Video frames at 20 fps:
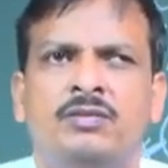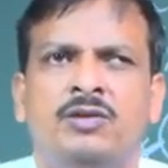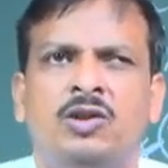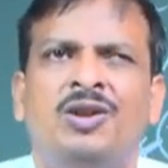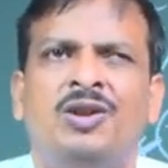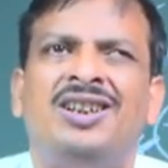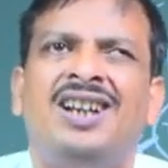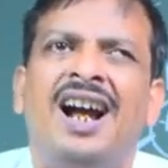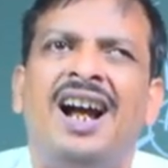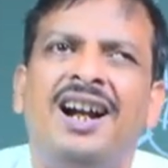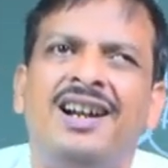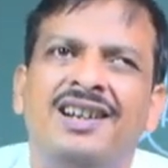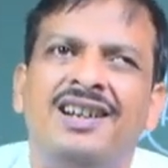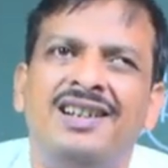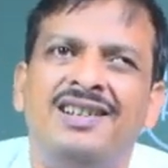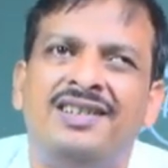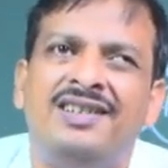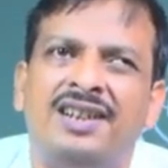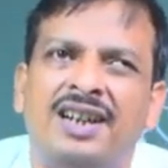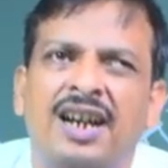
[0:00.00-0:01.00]
So that
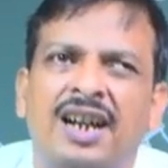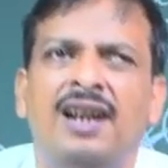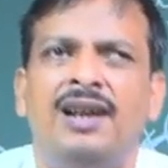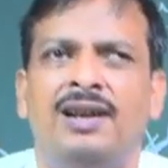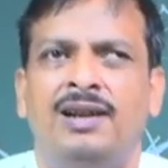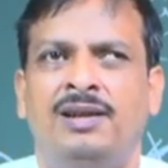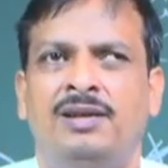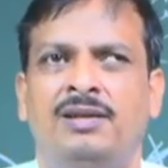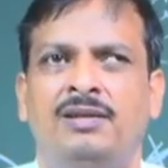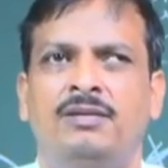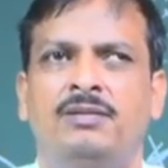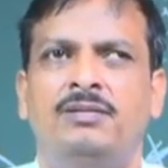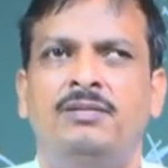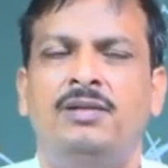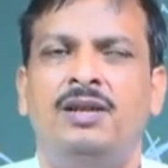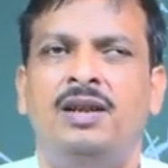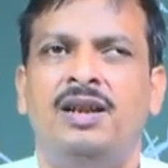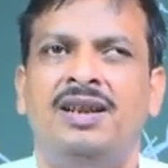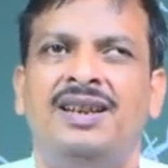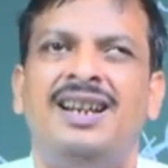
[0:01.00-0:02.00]
is skill.
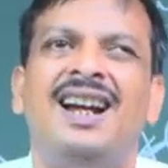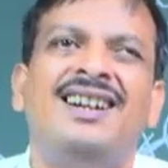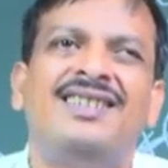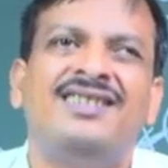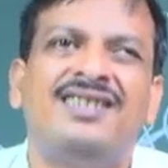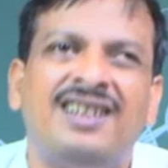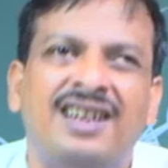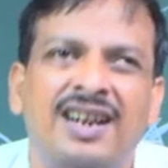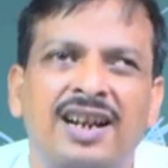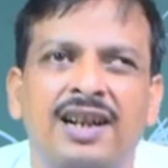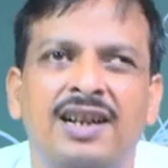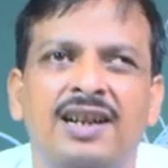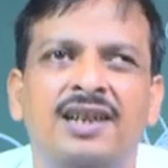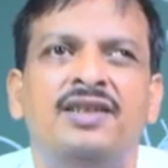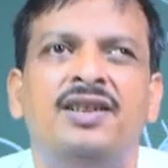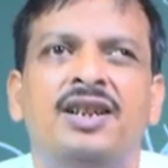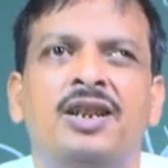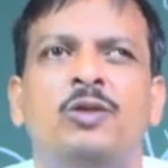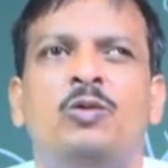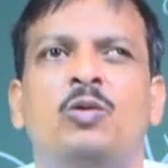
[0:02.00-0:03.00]
That skill
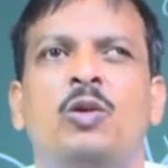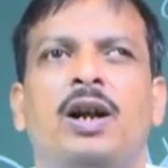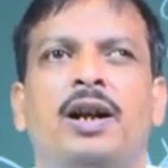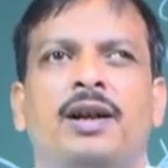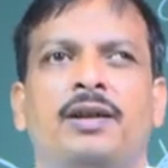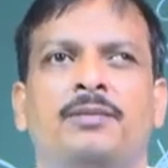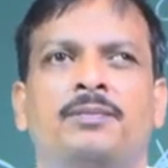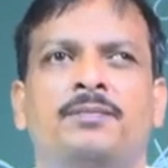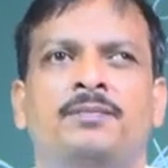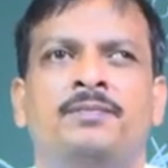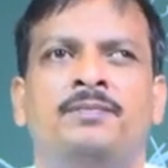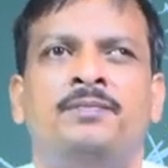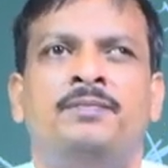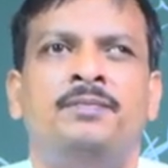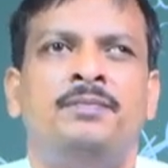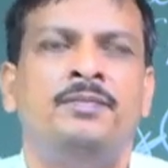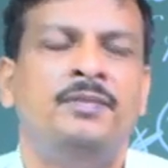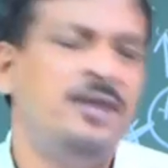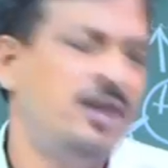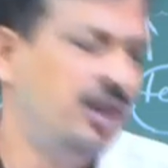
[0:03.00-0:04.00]
is required.
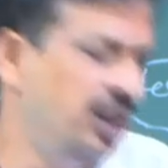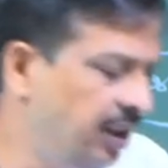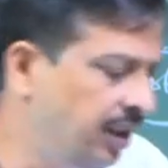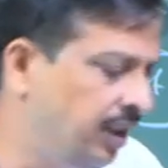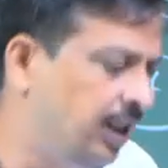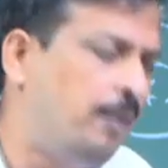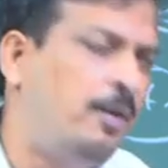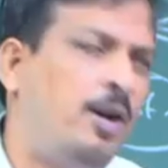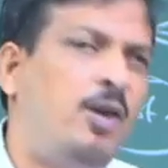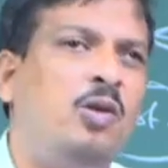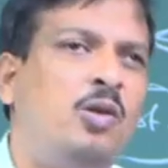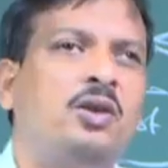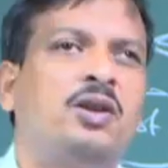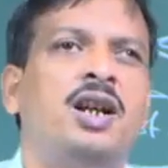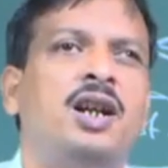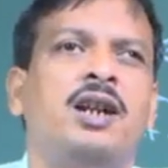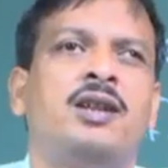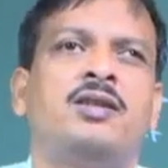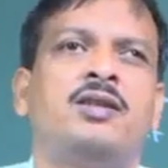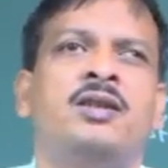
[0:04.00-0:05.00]
Think about
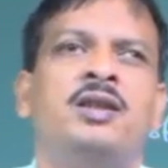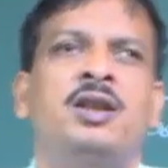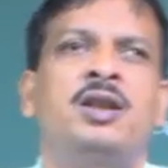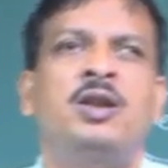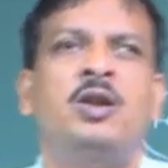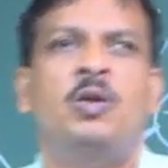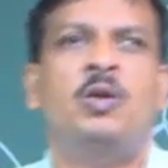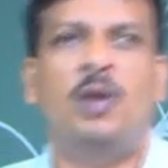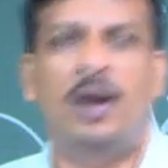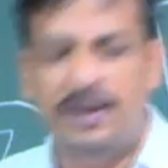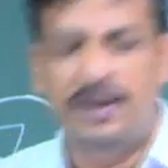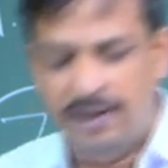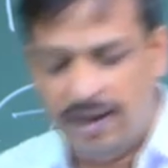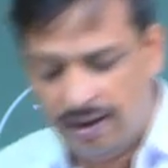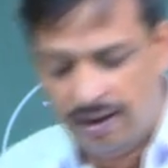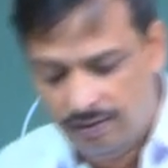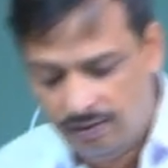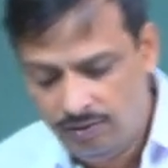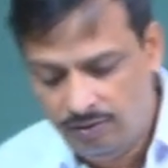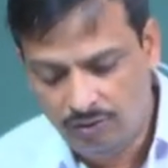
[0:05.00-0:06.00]
that when the
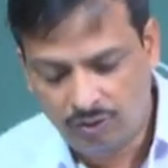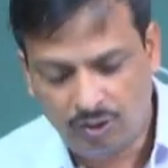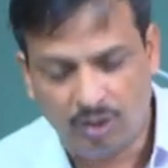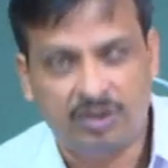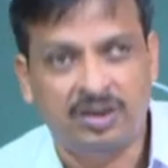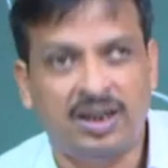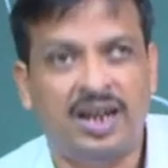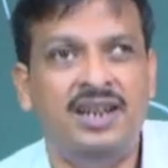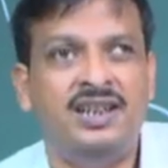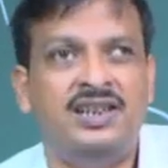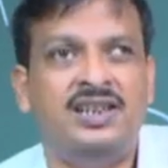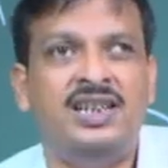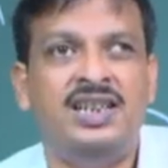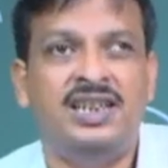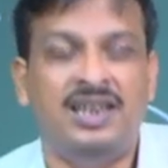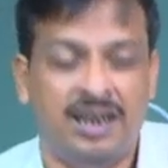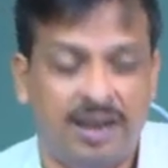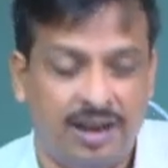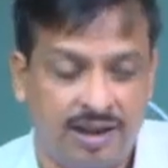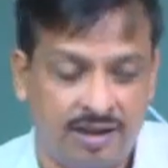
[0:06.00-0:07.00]
society
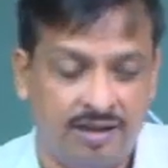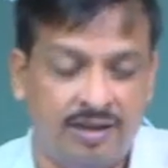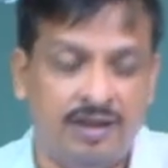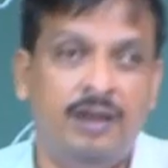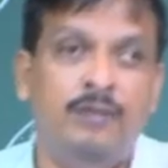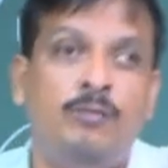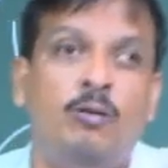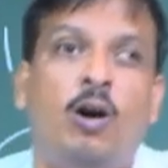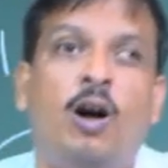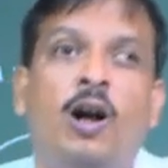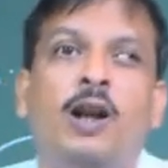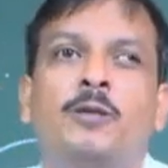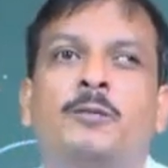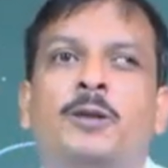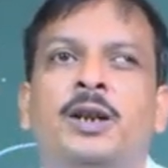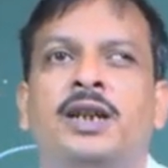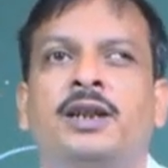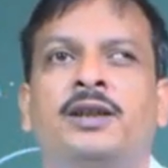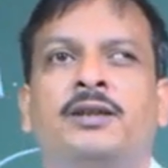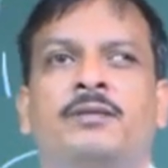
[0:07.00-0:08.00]
are
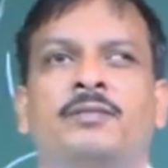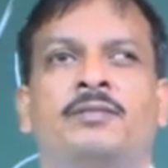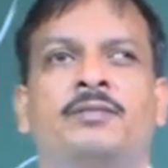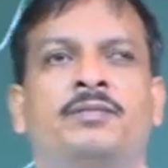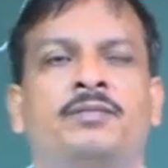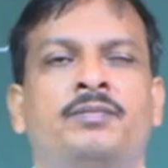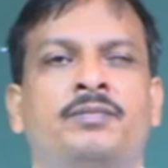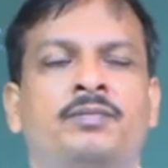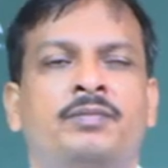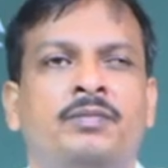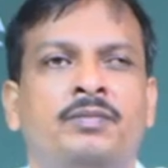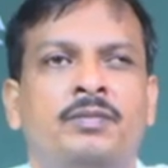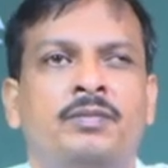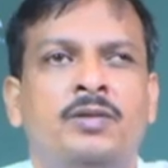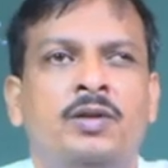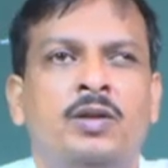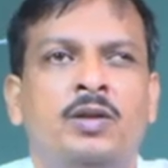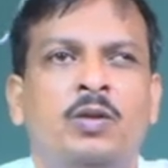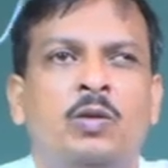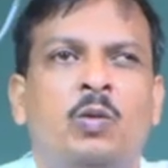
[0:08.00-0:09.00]
evolving.
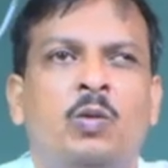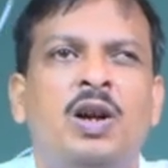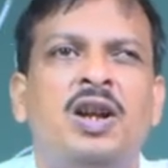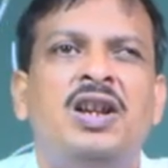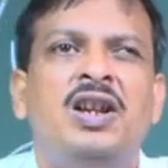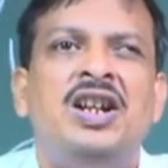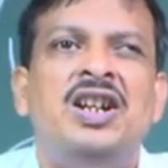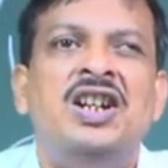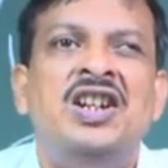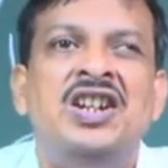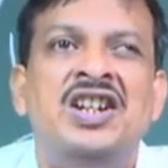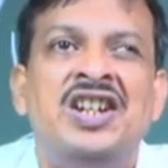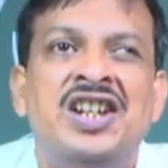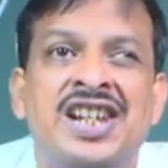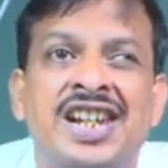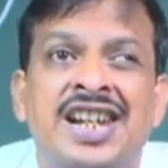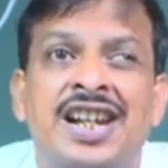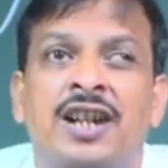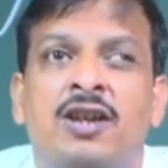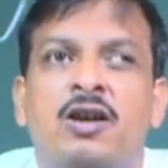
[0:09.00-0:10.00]
What is the
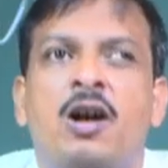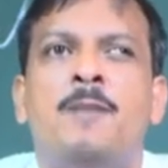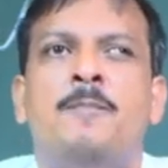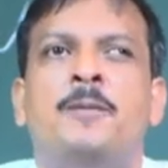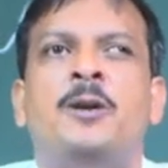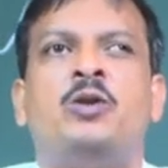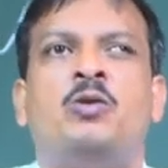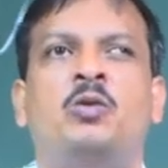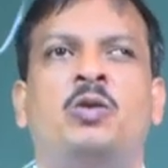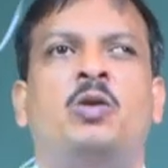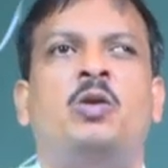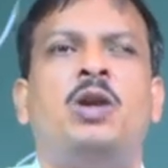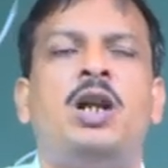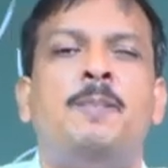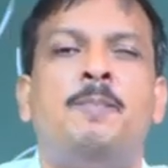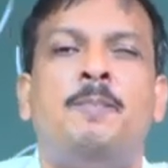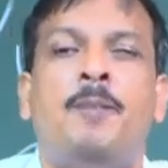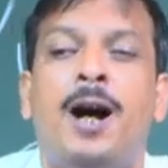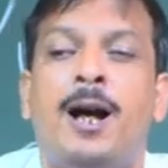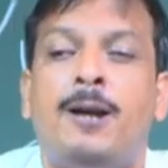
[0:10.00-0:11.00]
need of education? What is
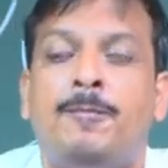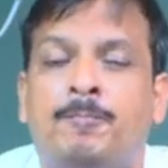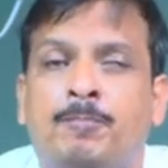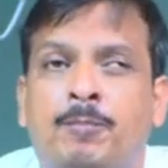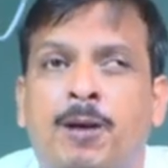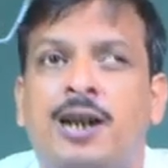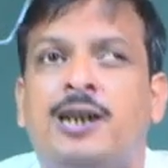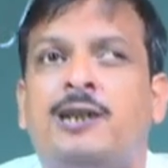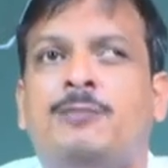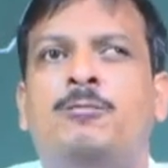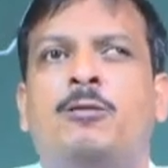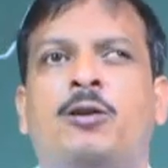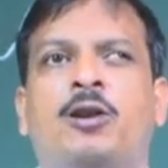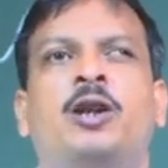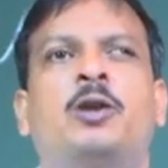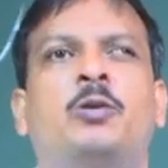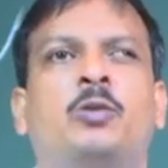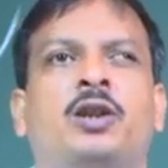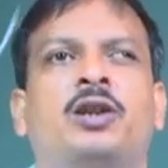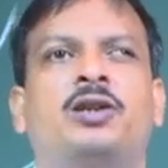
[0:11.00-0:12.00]
the purpose for
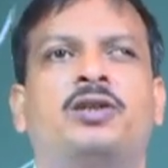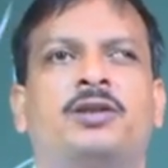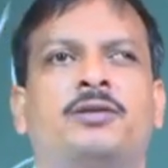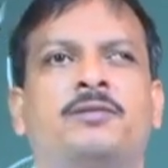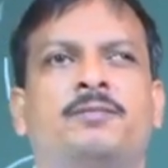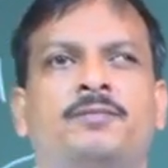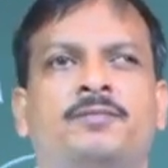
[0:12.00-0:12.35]
education?